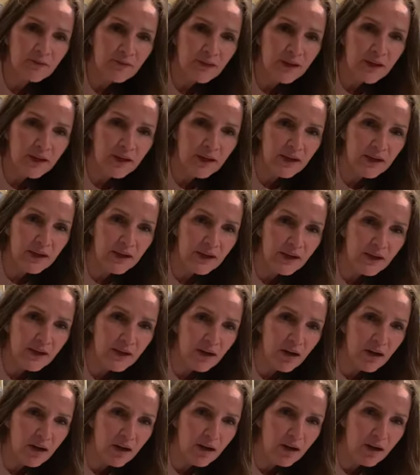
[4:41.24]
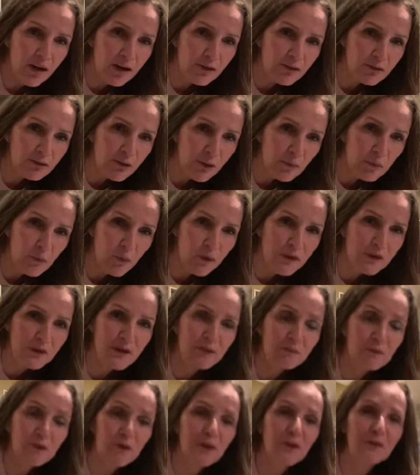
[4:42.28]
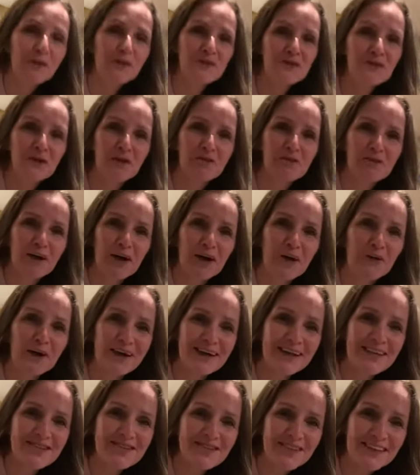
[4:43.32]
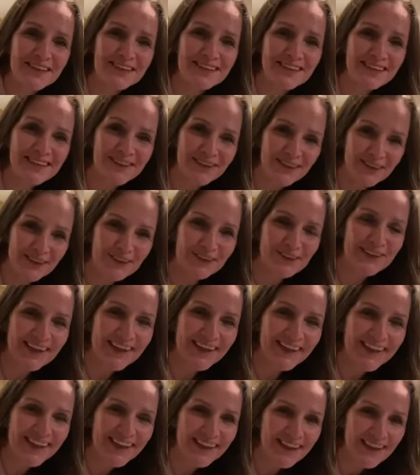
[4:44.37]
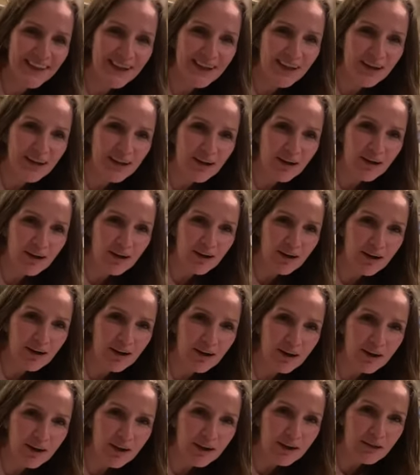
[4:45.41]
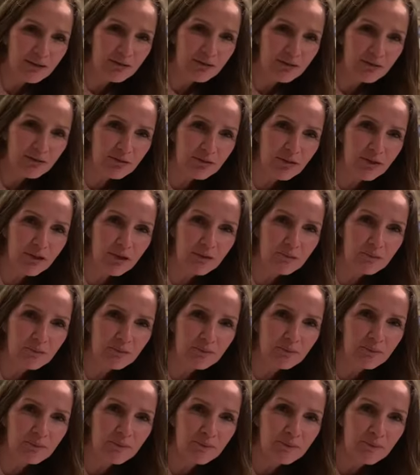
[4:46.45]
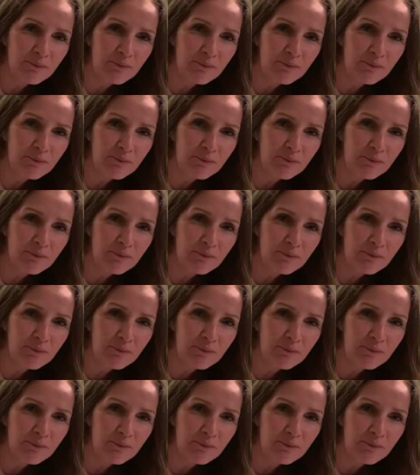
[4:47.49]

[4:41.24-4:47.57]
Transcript: Hi from Wyndham. Oh, that's not far away, is it? Kia ora. Hi from